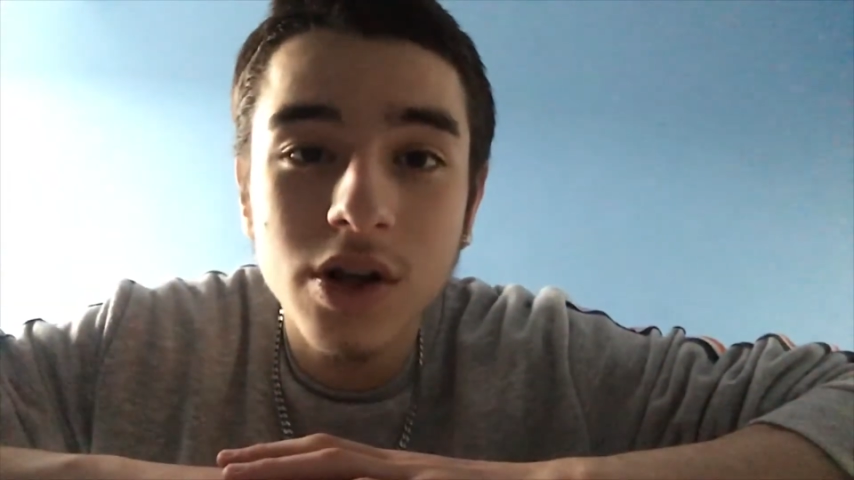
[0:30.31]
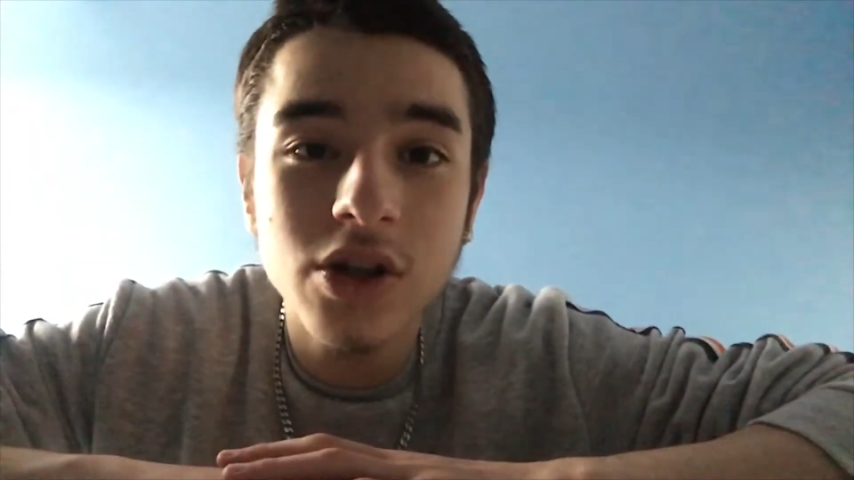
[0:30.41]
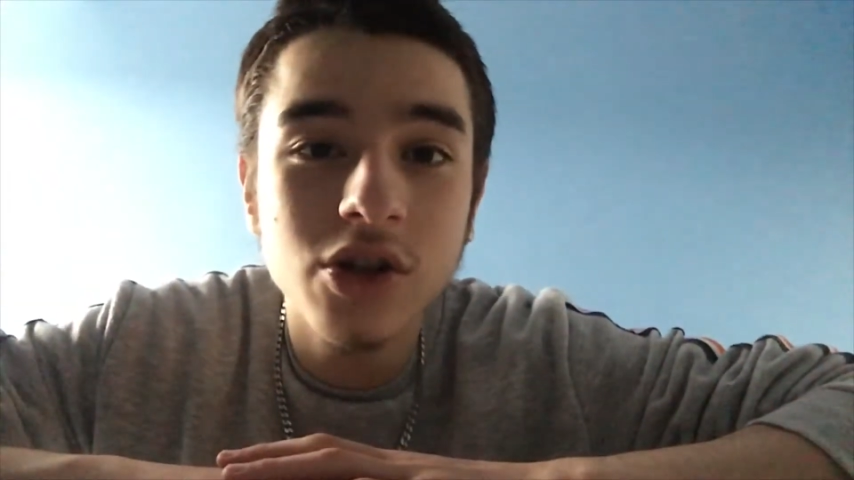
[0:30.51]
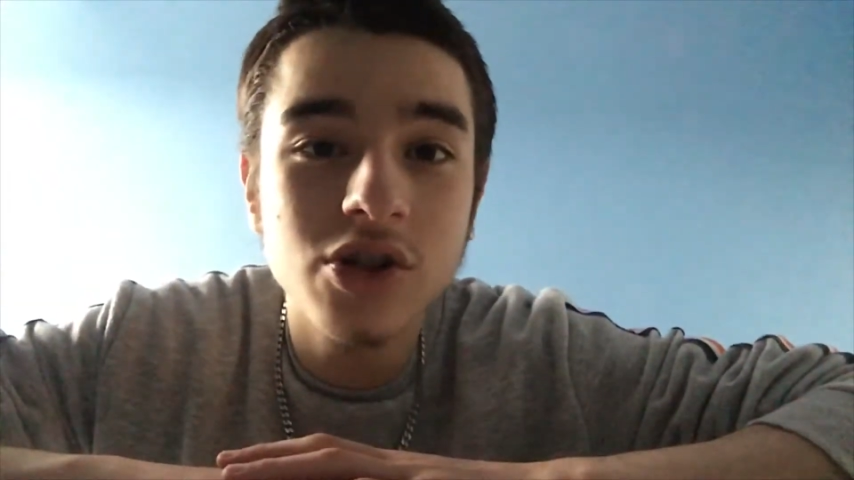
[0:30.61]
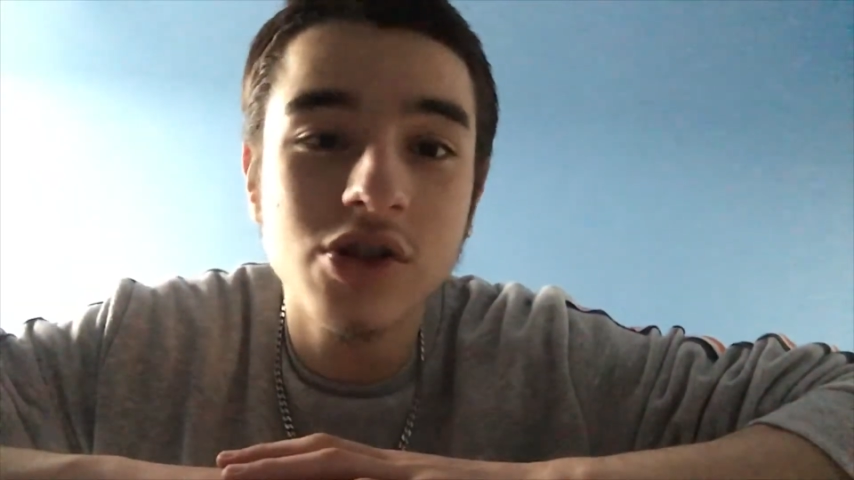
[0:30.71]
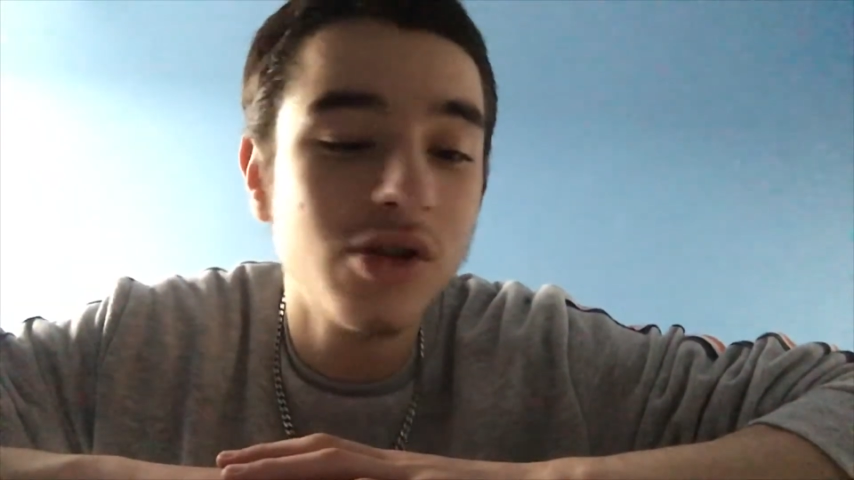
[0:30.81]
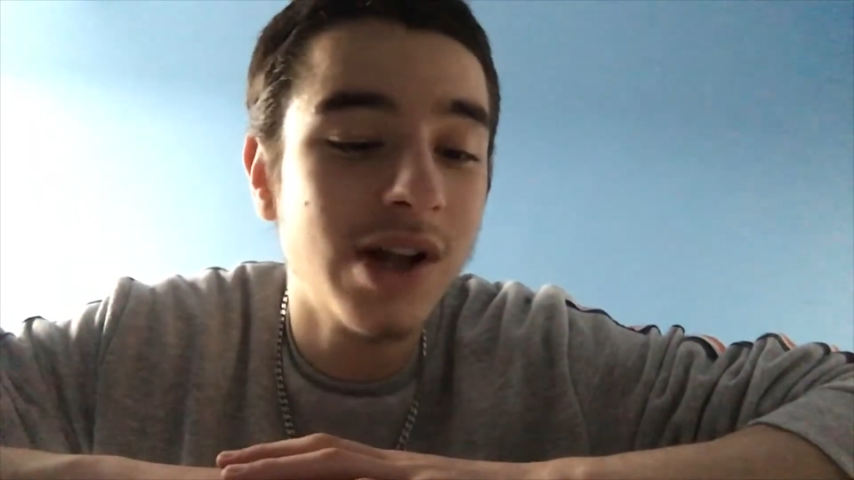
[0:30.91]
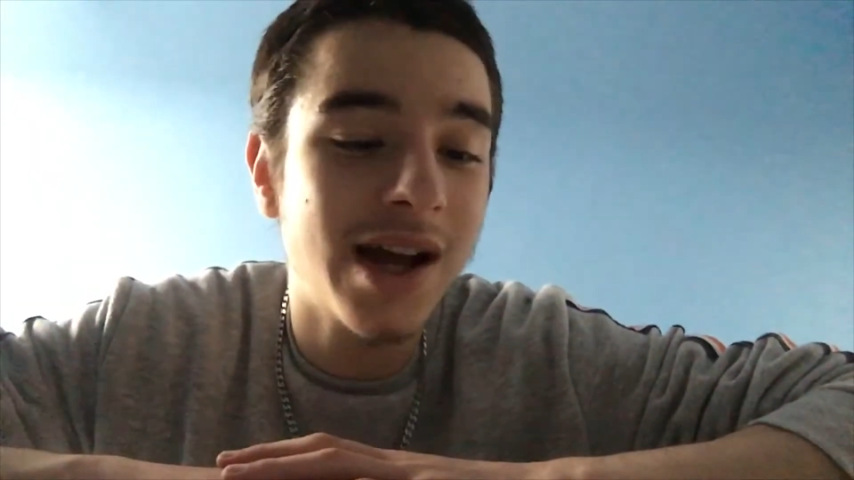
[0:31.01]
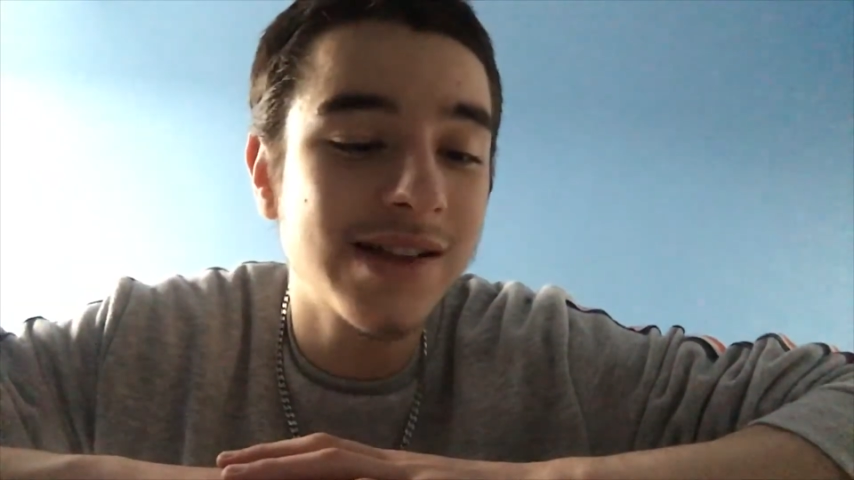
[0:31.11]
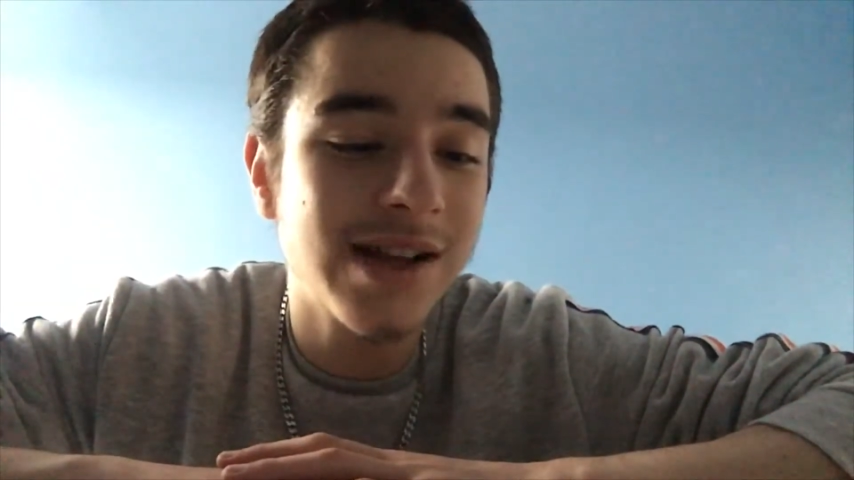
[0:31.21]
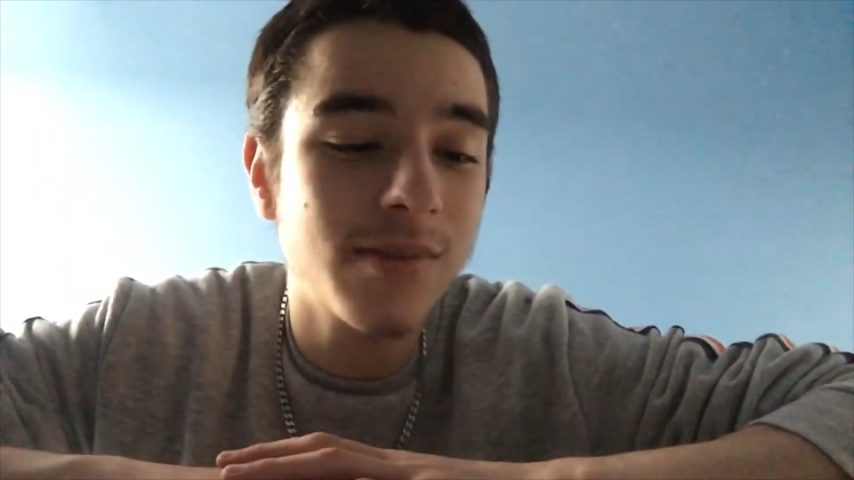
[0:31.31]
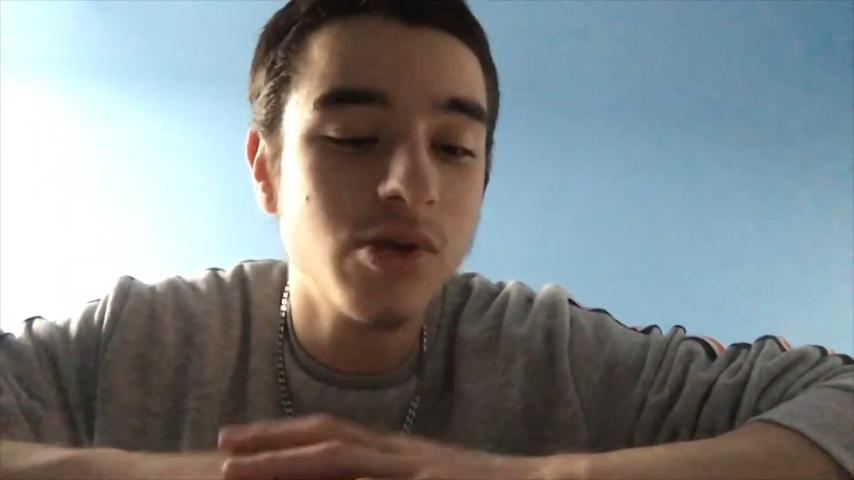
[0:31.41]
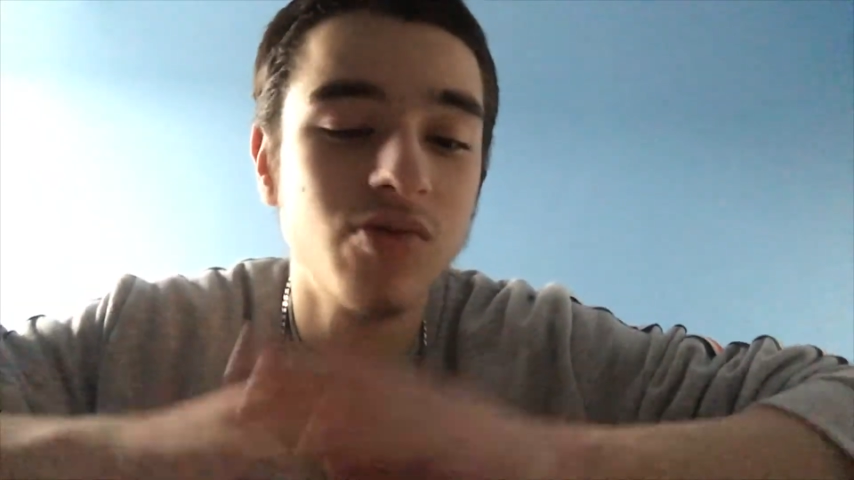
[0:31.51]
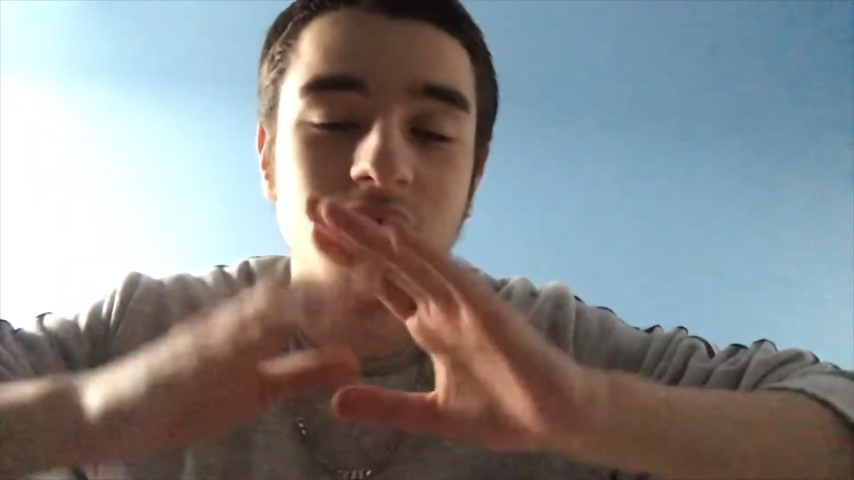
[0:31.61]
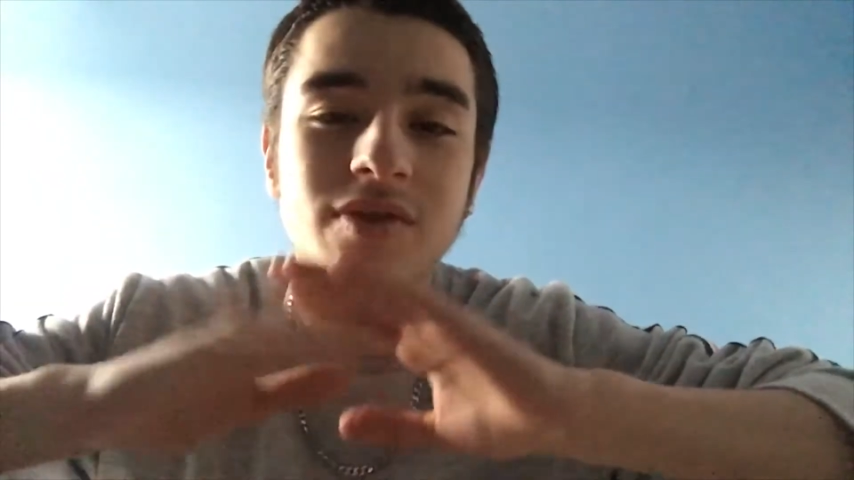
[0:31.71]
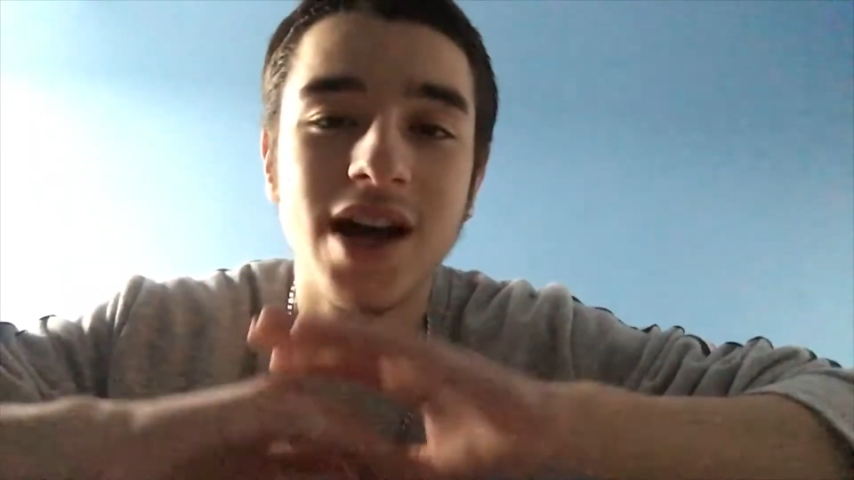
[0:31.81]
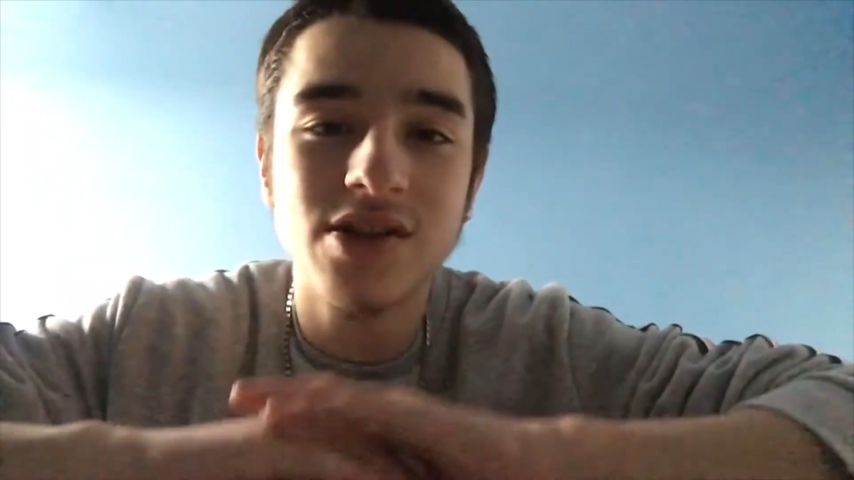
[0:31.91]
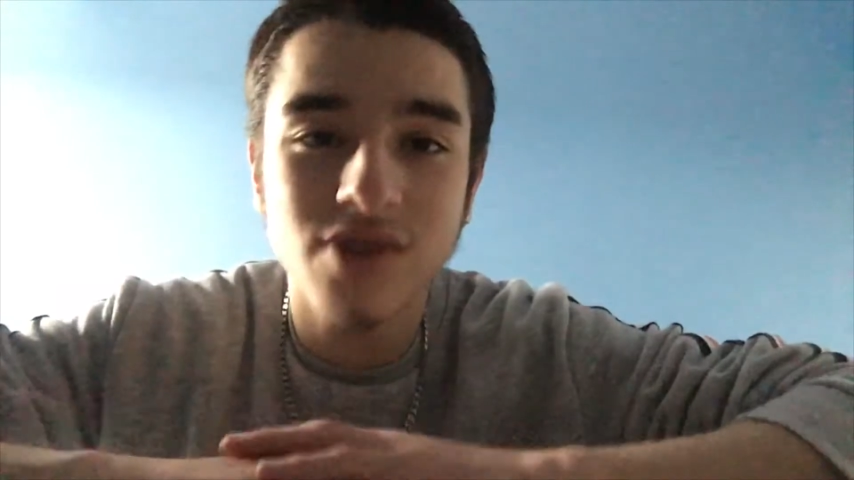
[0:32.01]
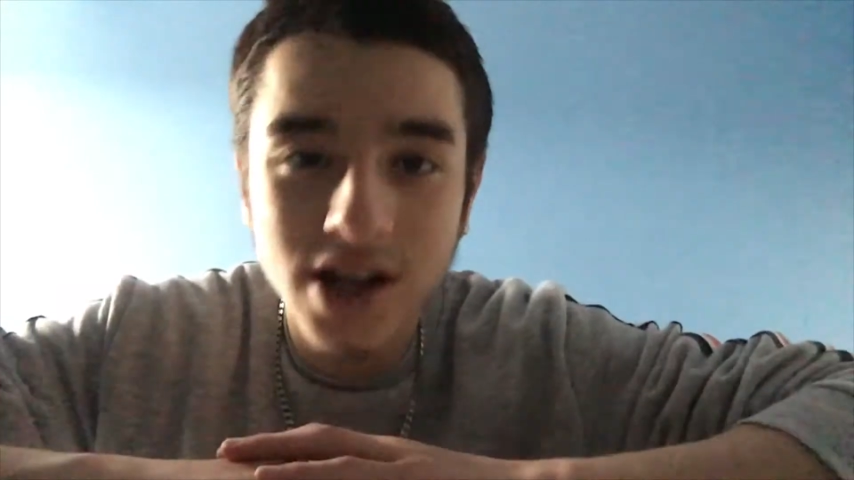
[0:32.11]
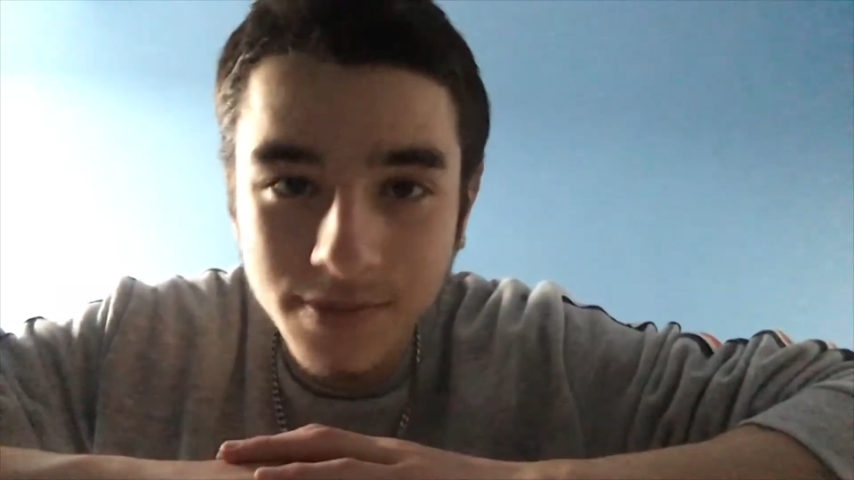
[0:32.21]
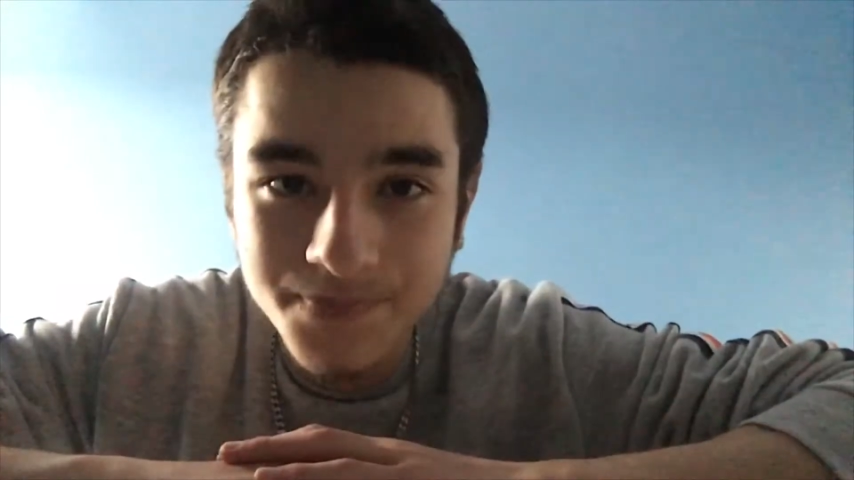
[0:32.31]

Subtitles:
you just do that exam, you revise, right?